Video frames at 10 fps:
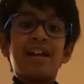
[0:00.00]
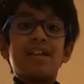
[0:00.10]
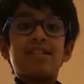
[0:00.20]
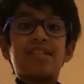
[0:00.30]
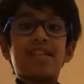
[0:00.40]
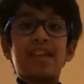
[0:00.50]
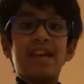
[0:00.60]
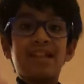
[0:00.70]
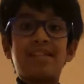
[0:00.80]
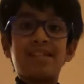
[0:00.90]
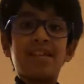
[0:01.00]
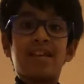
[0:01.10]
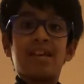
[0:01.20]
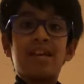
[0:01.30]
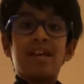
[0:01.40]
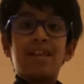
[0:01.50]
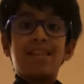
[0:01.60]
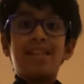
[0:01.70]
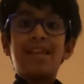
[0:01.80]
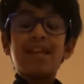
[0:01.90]
C and C.
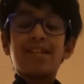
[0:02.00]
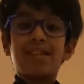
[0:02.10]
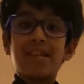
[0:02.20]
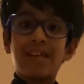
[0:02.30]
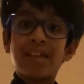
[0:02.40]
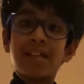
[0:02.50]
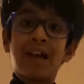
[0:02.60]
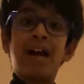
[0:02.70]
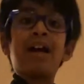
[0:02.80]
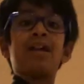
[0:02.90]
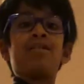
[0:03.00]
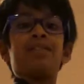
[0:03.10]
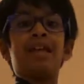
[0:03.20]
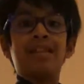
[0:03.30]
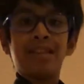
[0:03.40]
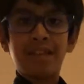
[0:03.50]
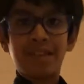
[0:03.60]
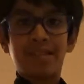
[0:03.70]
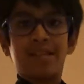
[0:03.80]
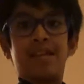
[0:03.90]
This C is higher than this
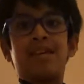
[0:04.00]
C.